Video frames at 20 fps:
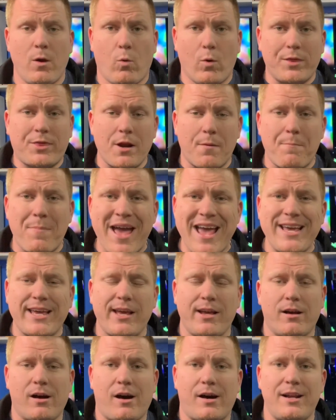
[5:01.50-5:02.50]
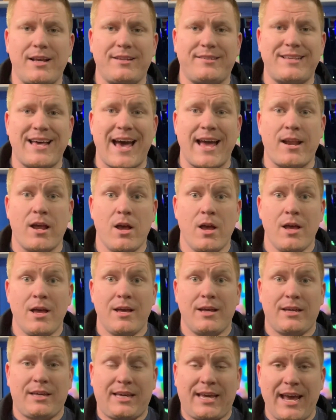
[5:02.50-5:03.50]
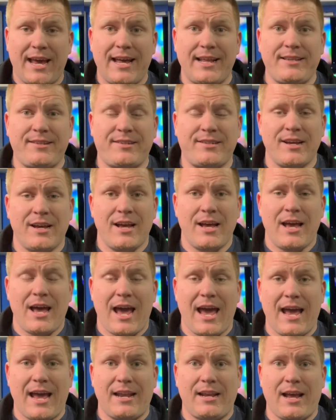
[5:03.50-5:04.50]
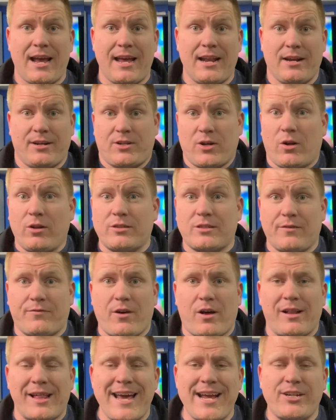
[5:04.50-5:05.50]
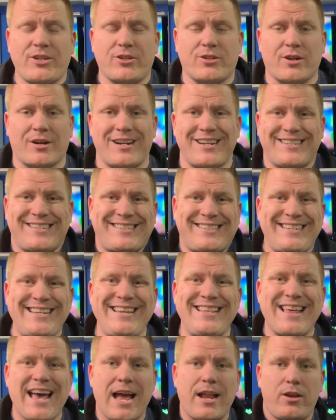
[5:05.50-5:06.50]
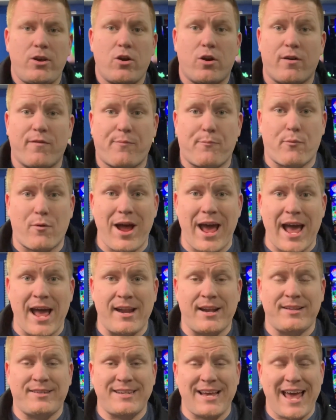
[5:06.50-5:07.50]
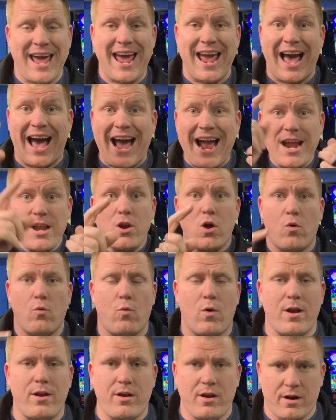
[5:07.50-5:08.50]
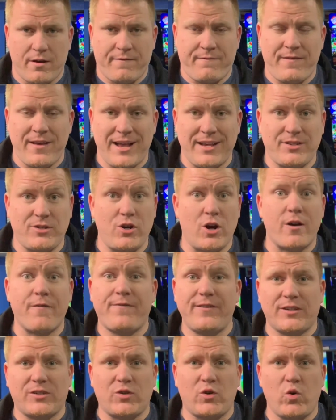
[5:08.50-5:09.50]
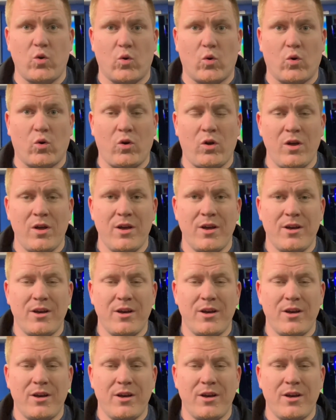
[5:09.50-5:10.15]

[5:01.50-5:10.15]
What they're banking on is that kids and adults of all ages are going to see that Nerf brand and say, hey, I know what Nerf is. Nerf is cool.